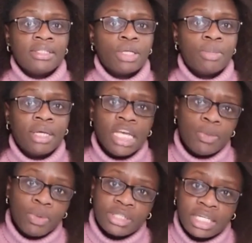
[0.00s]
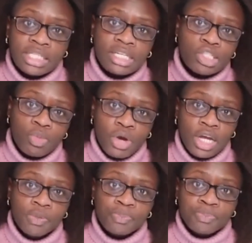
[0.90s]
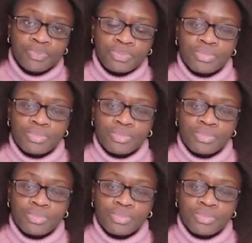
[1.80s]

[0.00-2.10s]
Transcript: some heat protectant spray